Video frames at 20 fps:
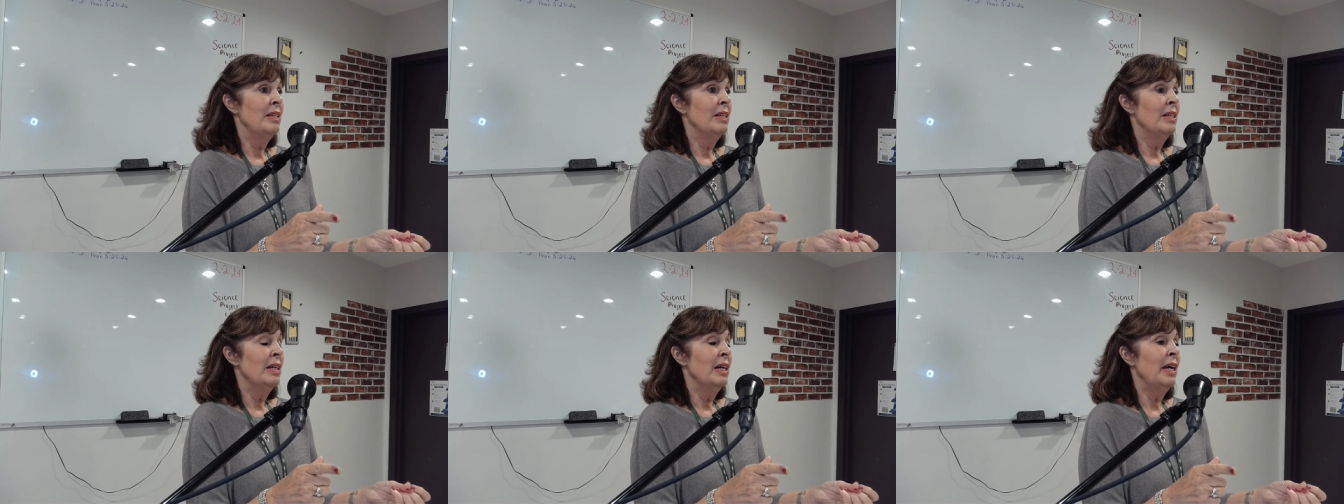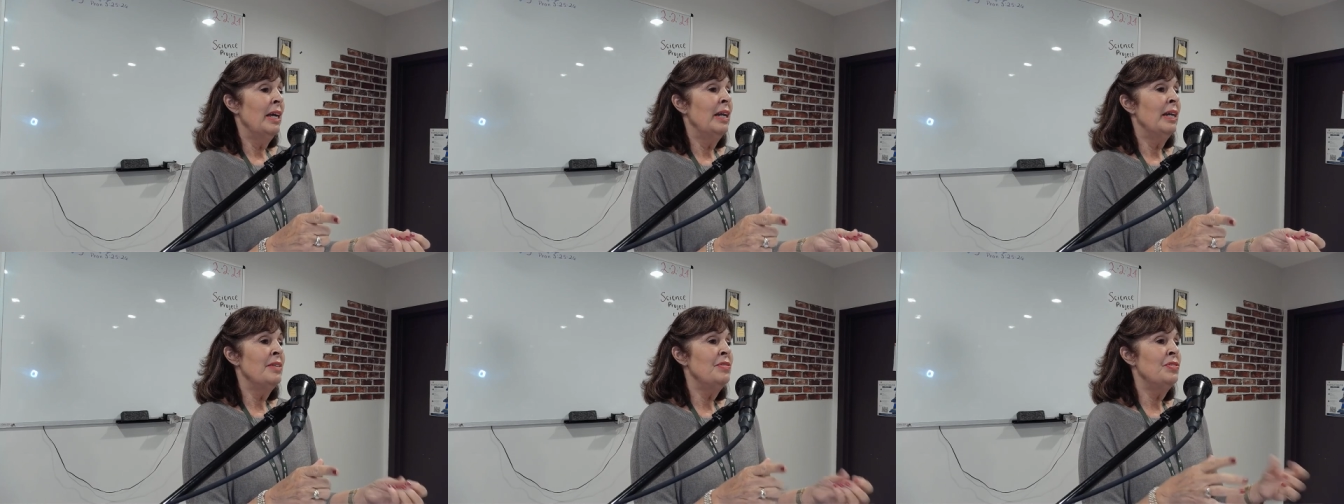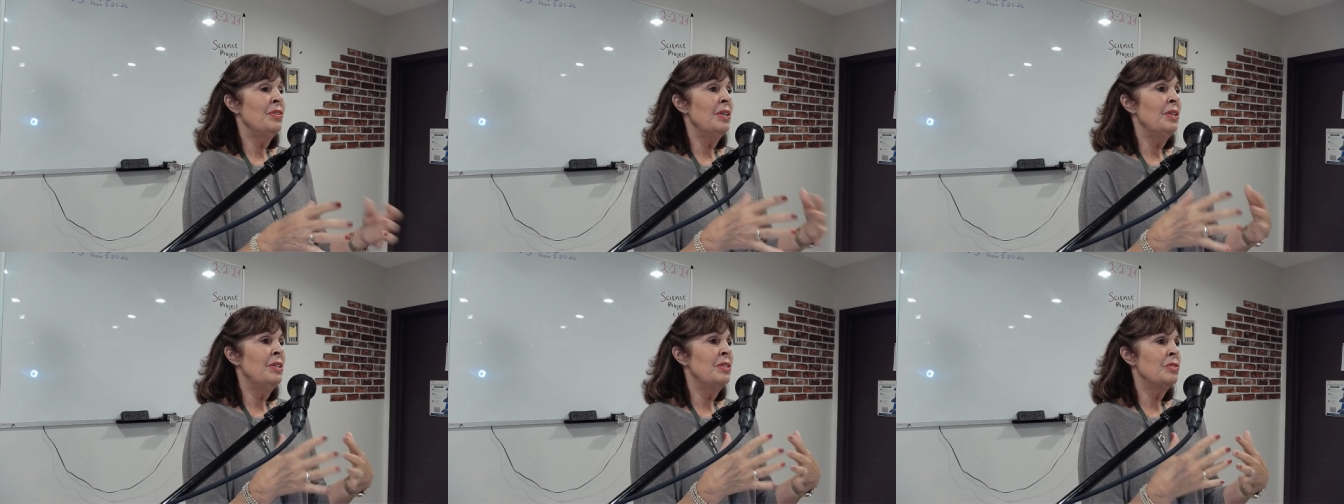And I
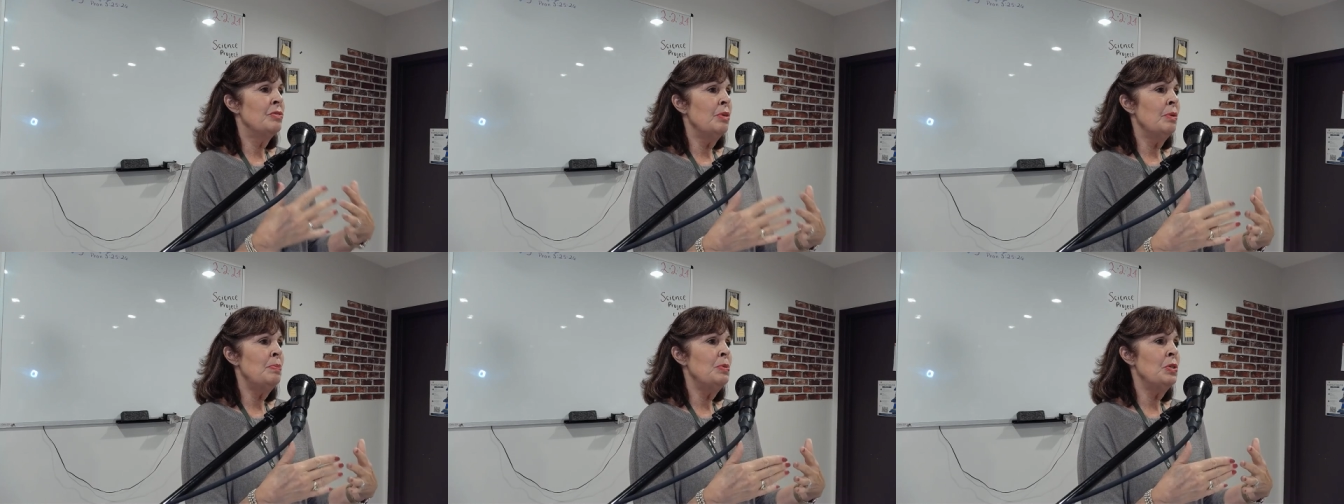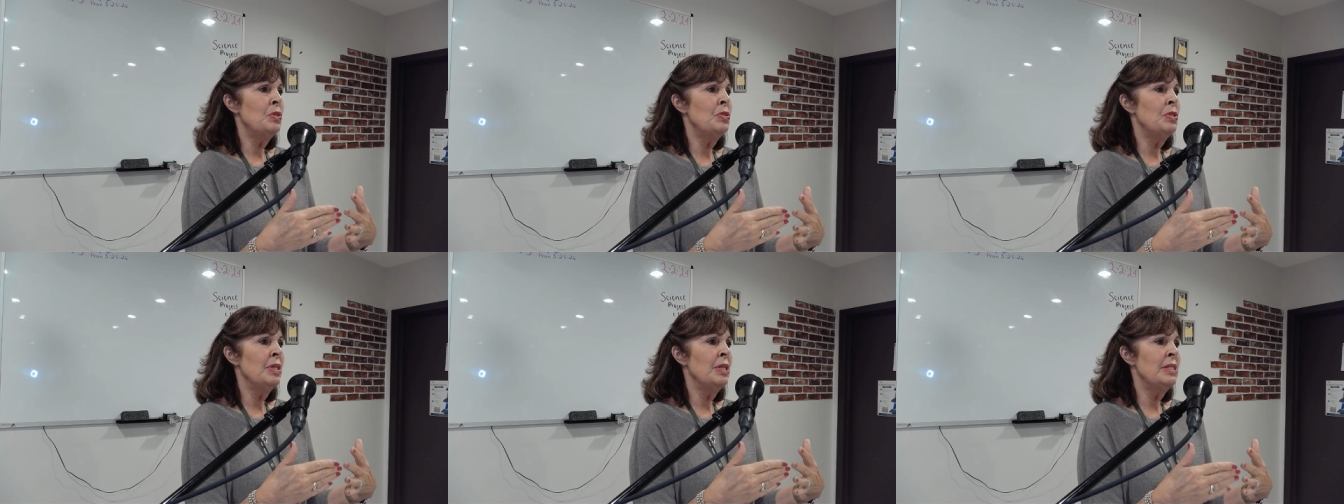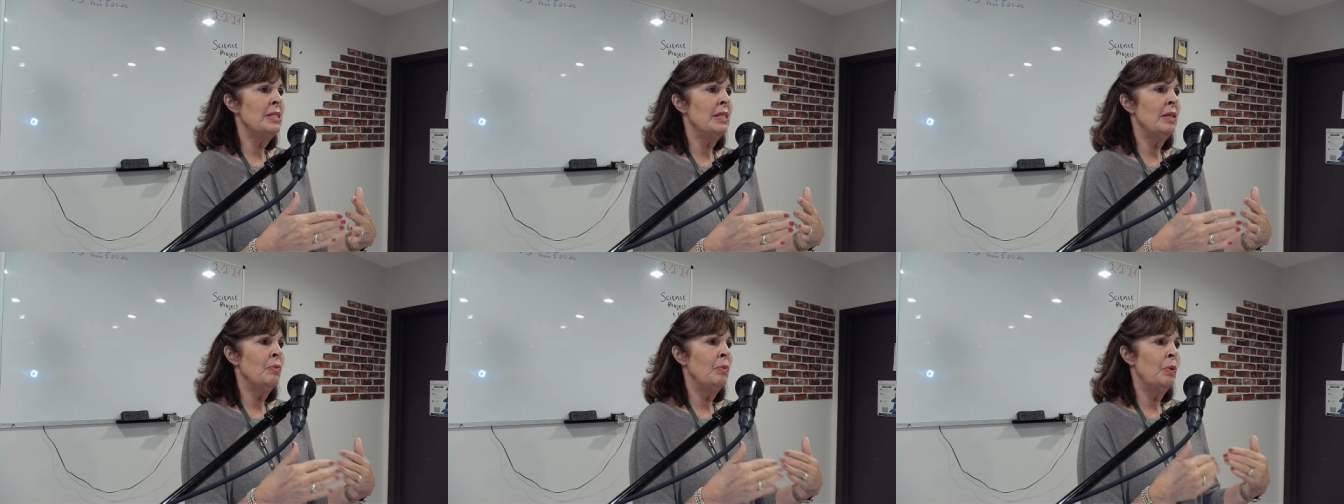said, The scripture
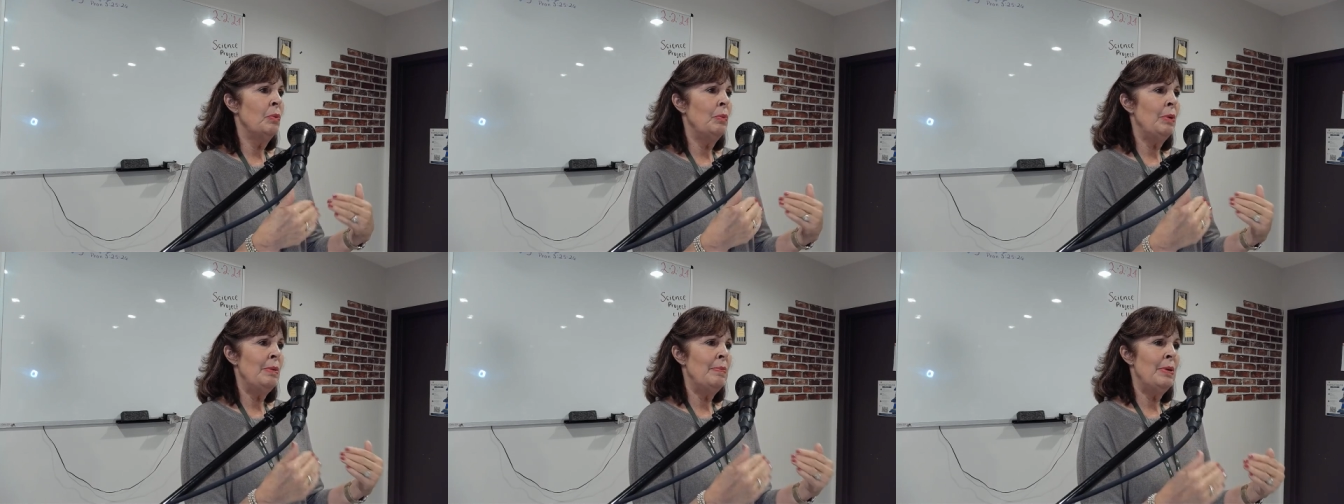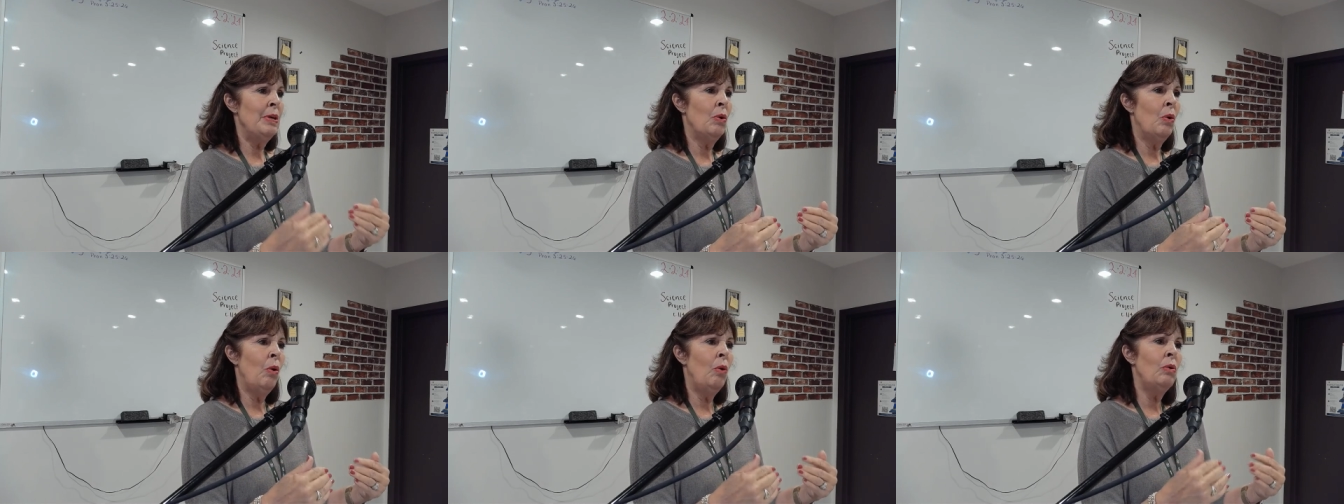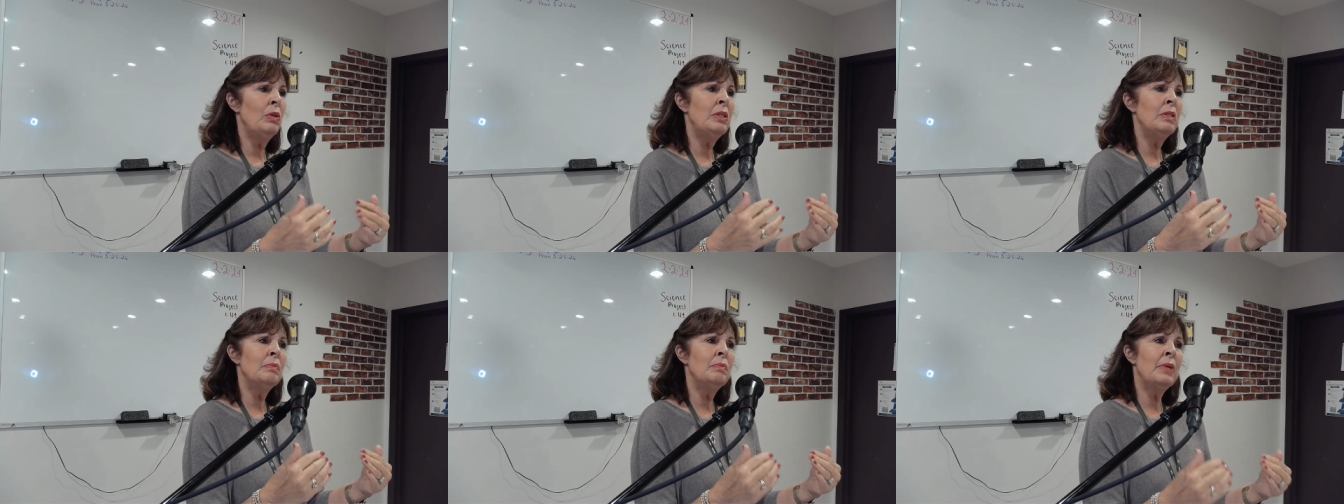says that when we
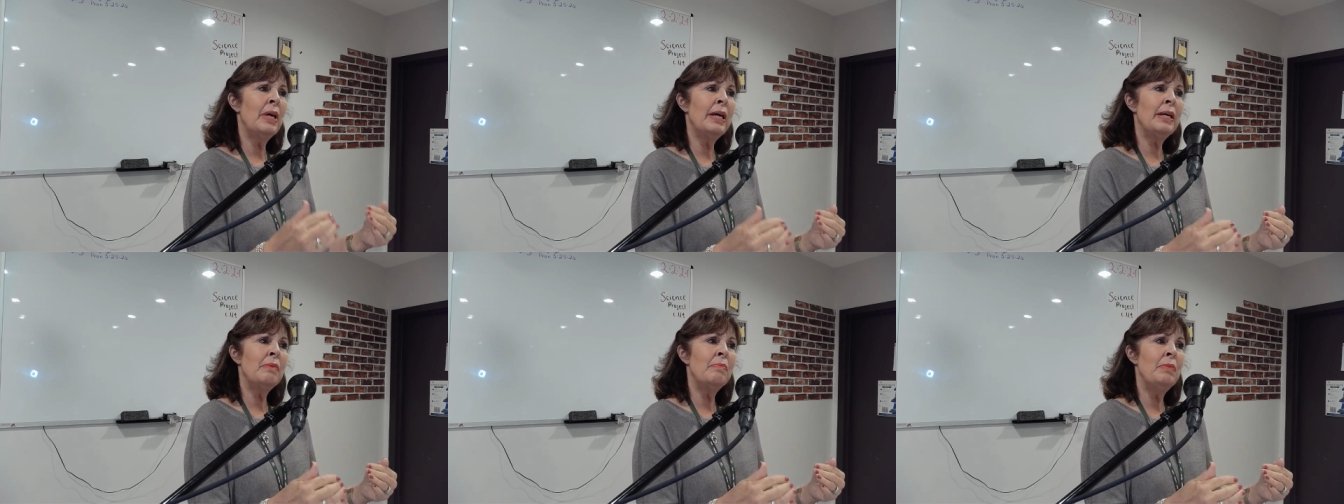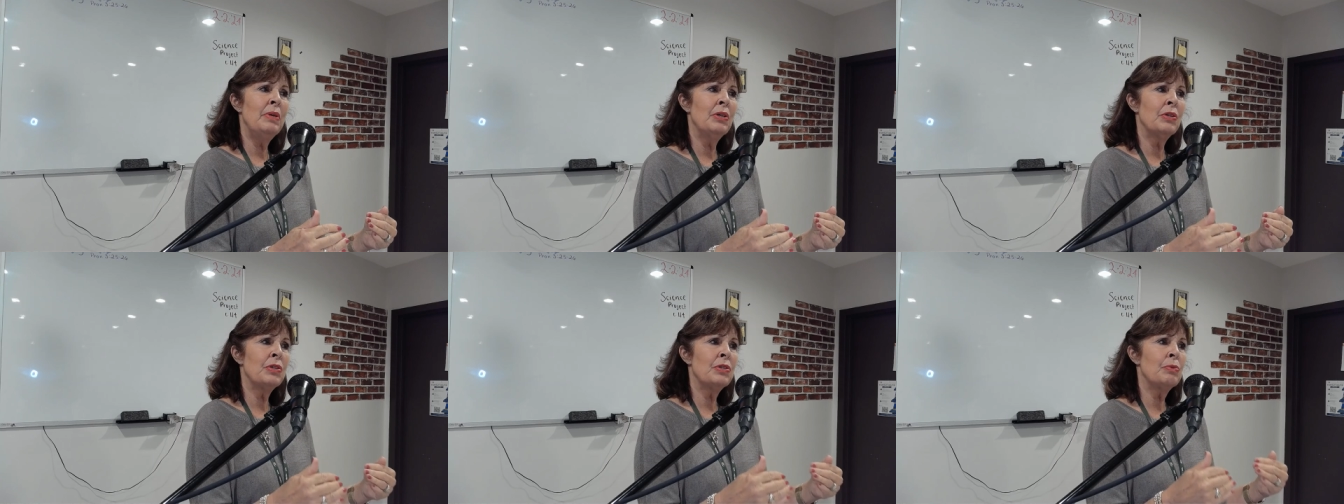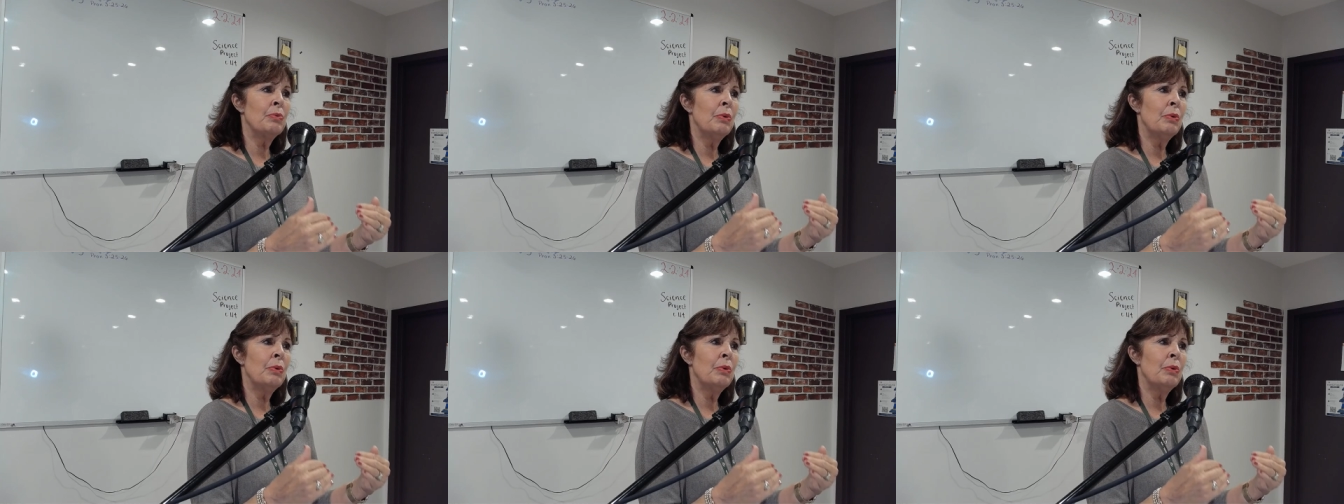behold Him like mirrors,